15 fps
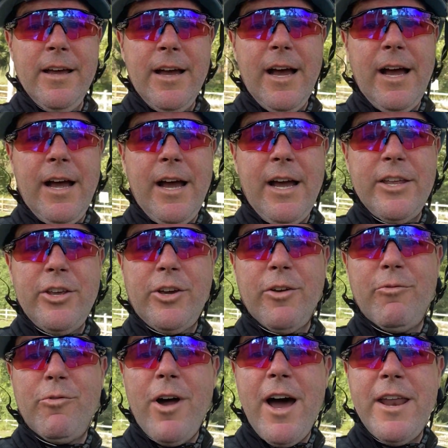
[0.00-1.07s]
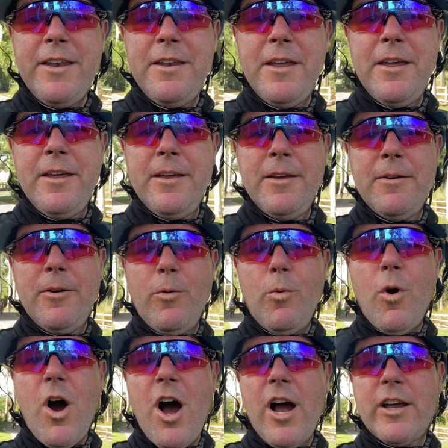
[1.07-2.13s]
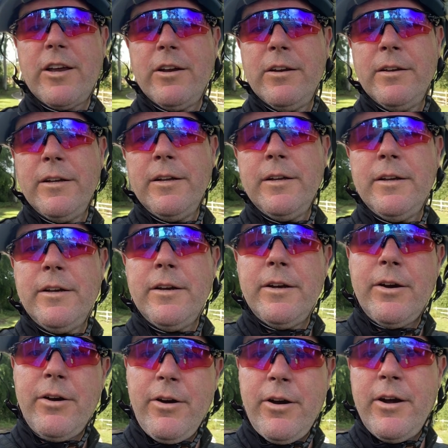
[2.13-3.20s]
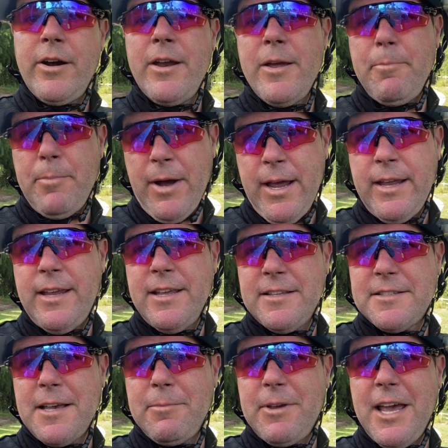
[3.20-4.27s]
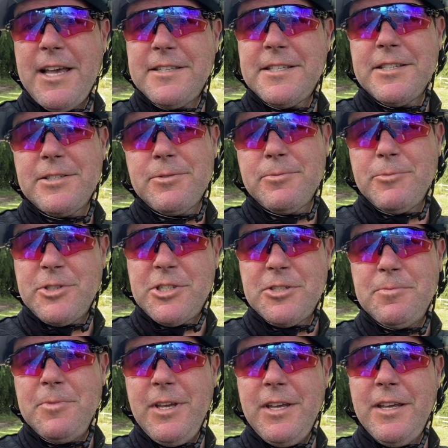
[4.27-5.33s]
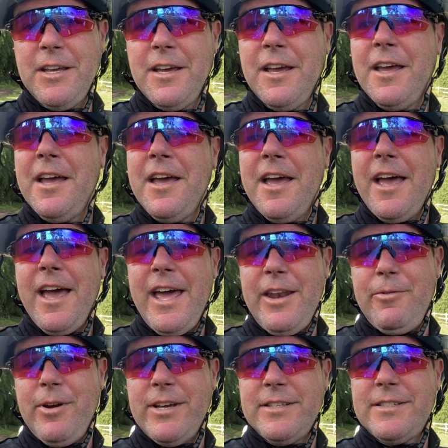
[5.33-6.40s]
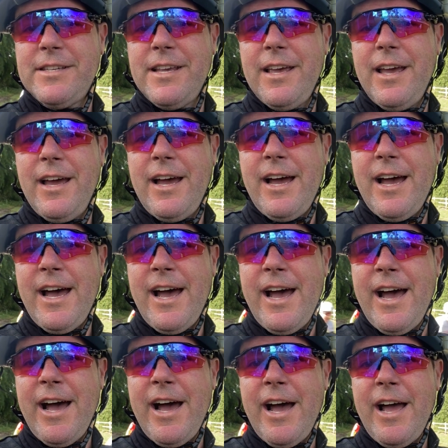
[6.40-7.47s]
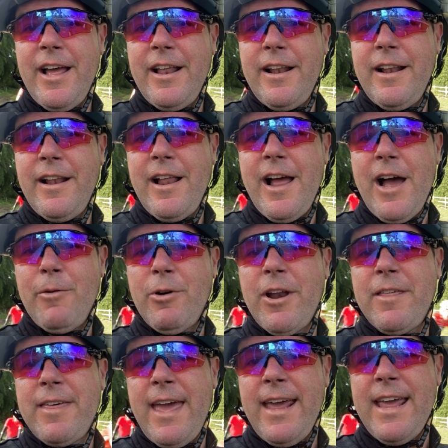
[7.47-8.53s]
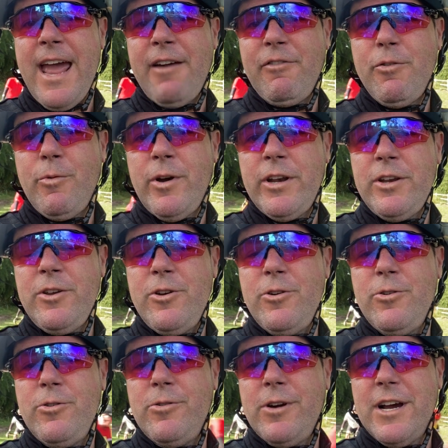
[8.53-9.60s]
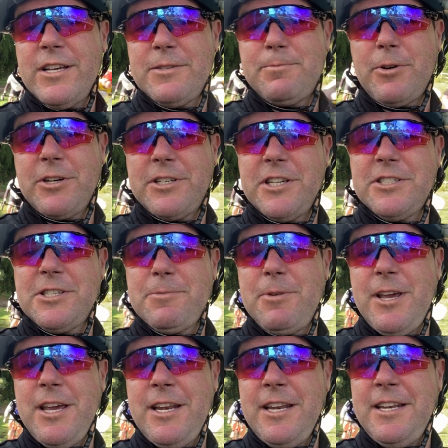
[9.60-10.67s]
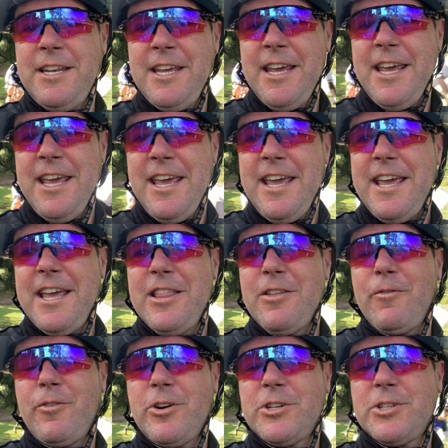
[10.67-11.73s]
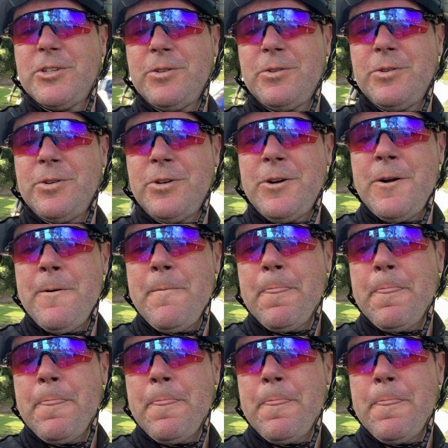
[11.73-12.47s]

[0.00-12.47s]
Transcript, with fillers: Uh, you can run, walk, or bike in some cases, which is me anyways, uh, I want to thank everyone who has participated in the virtual